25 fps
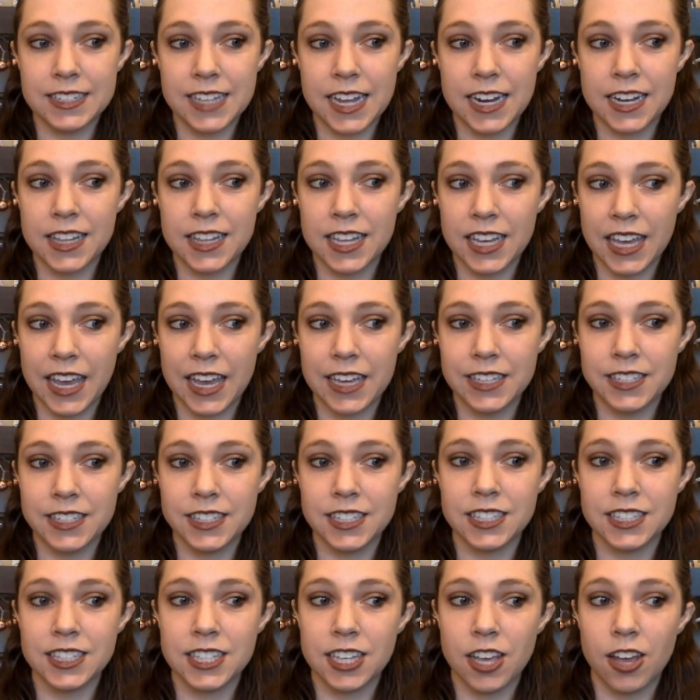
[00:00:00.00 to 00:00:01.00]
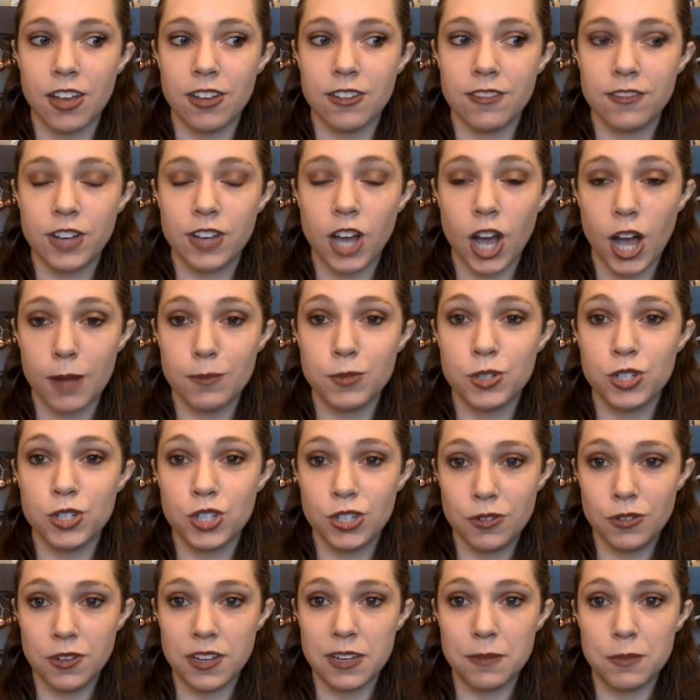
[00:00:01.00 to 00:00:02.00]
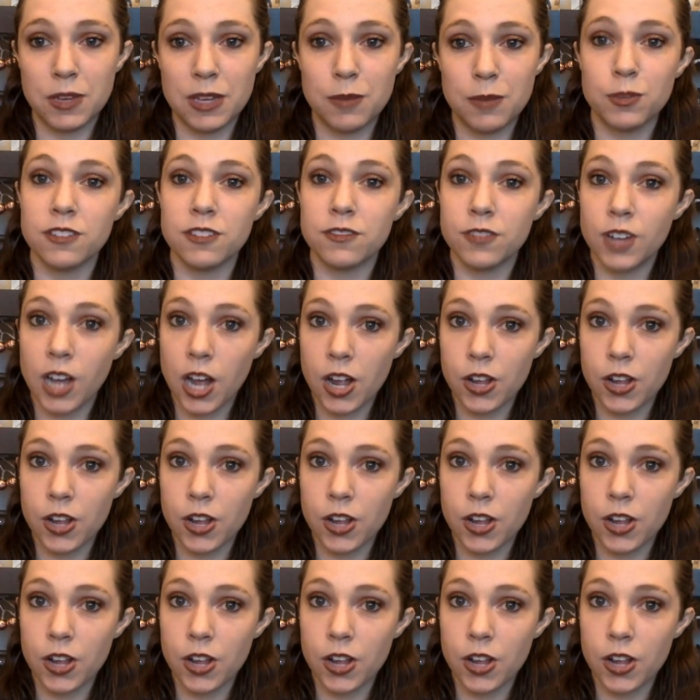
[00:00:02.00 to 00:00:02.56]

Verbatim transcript: that in the cases of cops shooting people of